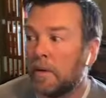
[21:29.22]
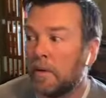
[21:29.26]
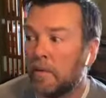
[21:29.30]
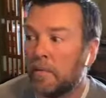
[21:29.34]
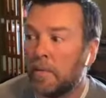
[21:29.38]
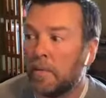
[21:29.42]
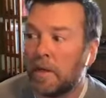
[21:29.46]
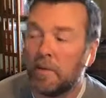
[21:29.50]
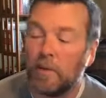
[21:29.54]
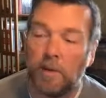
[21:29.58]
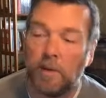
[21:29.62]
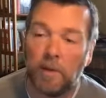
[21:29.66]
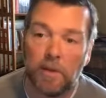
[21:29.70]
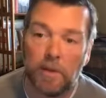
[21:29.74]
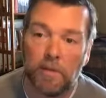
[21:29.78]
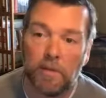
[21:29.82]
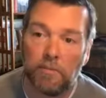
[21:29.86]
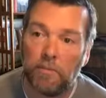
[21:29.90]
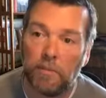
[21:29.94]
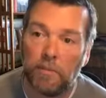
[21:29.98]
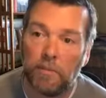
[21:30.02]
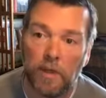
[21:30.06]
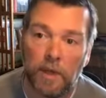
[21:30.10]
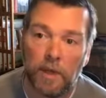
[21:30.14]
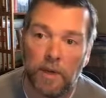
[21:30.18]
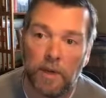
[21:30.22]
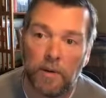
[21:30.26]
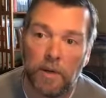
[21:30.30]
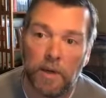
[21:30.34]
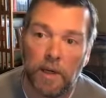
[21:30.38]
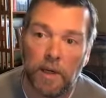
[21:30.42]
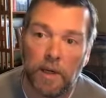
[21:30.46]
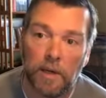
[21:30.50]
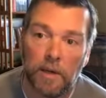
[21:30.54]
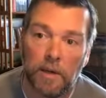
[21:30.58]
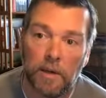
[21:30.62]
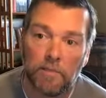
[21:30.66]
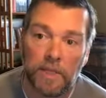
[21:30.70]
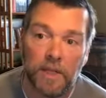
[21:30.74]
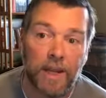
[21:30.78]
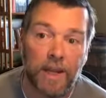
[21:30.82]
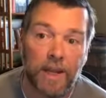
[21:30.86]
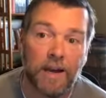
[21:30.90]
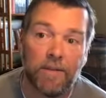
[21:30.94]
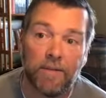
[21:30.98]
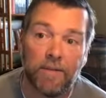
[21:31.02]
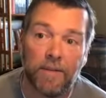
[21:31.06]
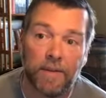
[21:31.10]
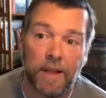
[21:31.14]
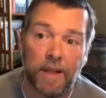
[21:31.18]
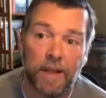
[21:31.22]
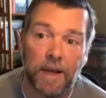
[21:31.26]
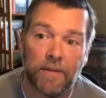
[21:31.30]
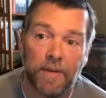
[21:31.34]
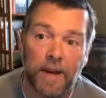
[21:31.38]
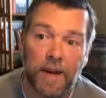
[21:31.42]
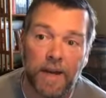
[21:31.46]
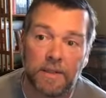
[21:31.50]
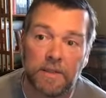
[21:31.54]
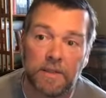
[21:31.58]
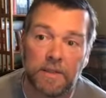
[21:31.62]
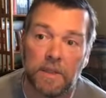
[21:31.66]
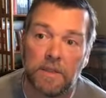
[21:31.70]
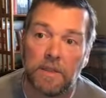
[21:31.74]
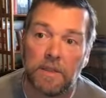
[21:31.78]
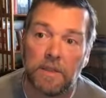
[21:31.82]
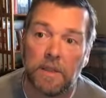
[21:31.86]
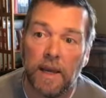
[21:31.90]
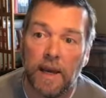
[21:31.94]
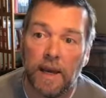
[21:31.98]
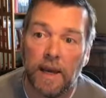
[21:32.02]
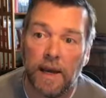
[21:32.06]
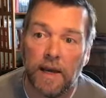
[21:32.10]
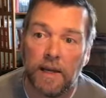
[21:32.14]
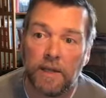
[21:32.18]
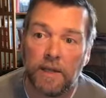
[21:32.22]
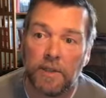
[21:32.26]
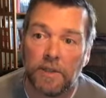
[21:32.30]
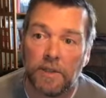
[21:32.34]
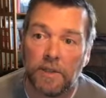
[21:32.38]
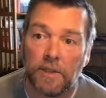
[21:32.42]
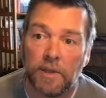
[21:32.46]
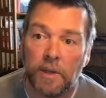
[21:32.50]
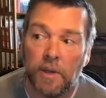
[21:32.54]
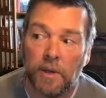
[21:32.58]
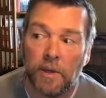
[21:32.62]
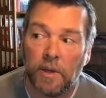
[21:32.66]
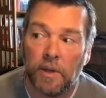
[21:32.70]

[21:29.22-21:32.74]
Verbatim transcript: who maybe you know um, didn't have a lot of access to cash,